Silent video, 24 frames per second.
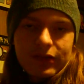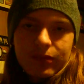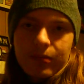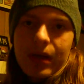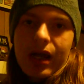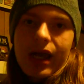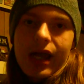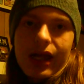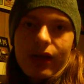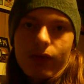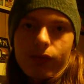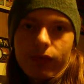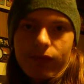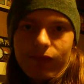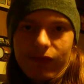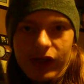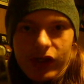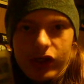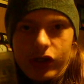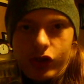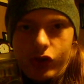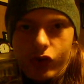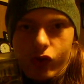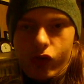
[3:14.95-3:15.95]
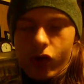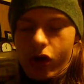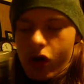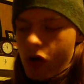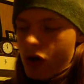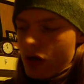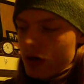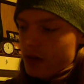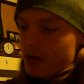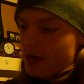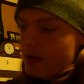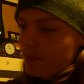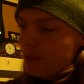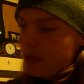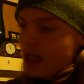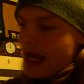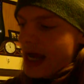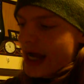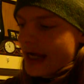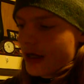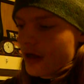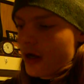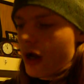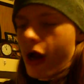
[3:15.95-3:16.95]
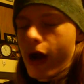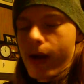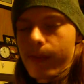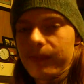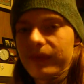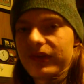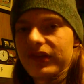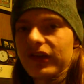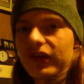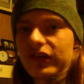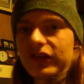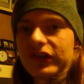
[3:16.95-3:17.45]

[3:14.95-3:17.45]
my review on the Black Ops